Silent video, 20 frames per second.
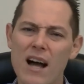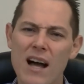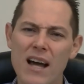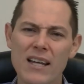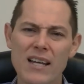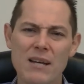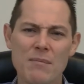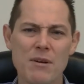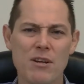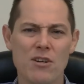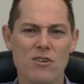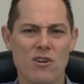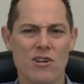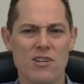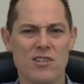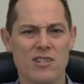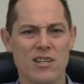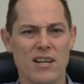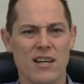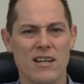I come
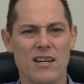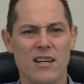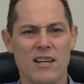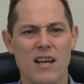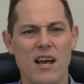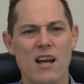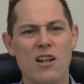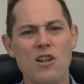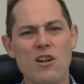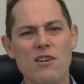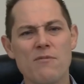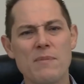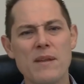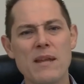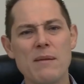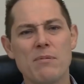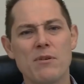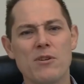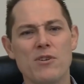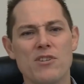across a lot of people